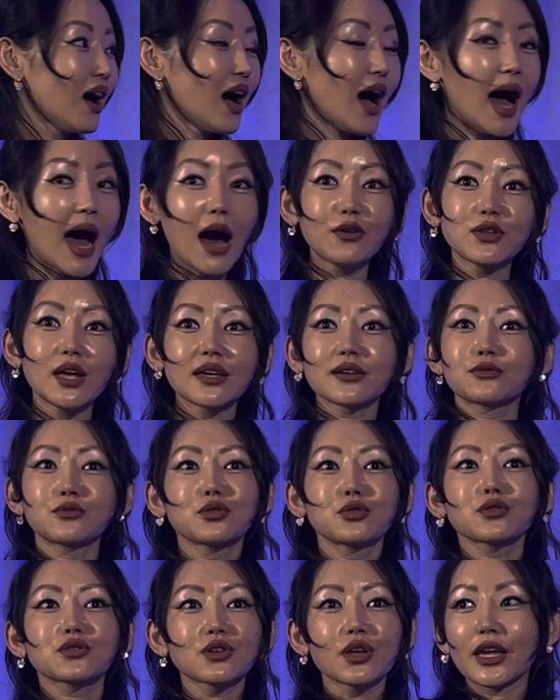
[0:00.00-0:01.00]
How would I
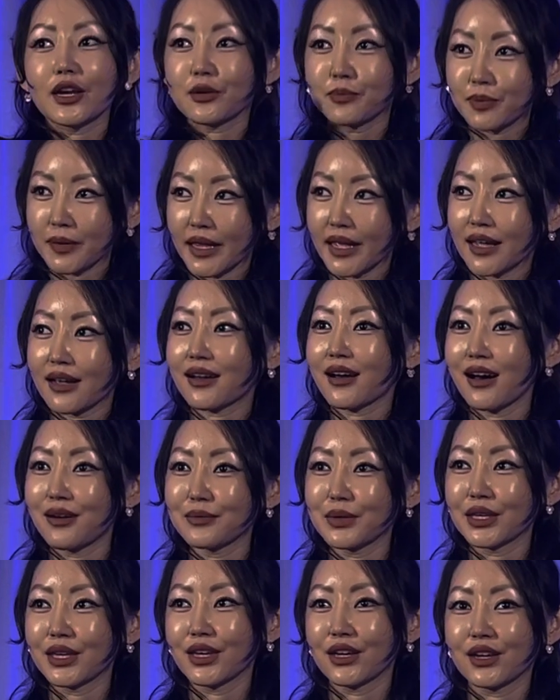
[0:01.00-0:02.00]
took the airplane
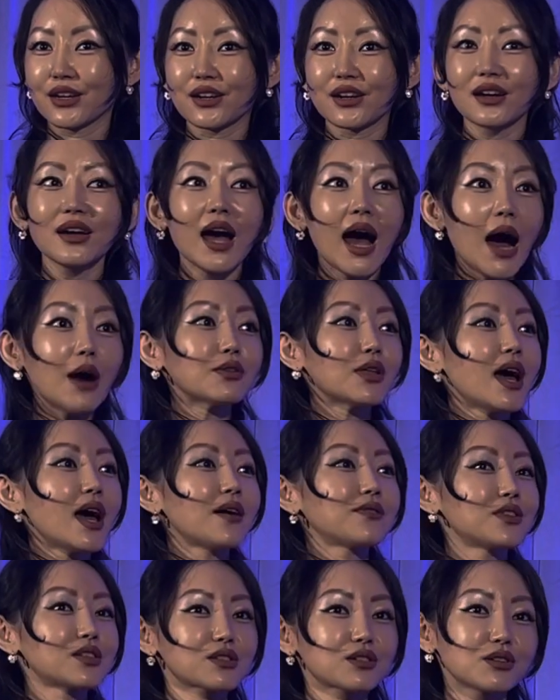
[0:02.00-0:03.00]
coming here? How would I have
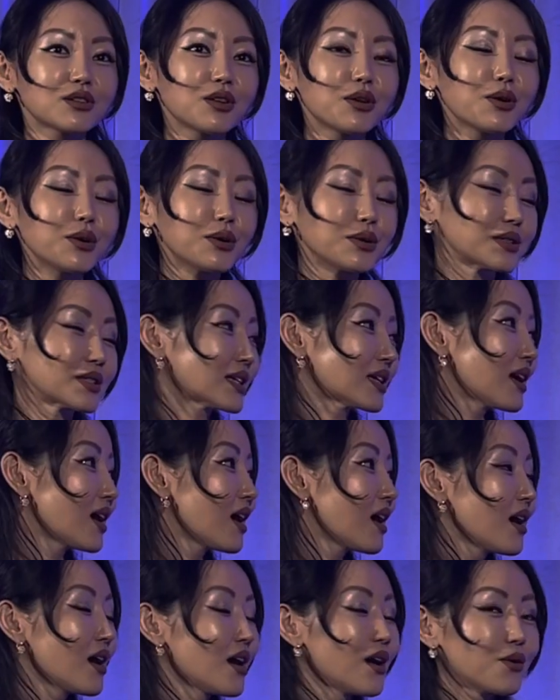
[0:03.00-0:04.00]
this clothes,
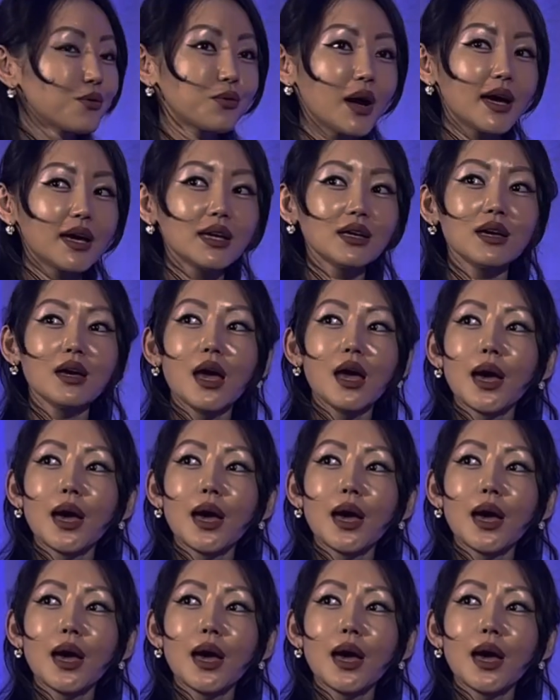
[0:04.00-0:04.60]
right?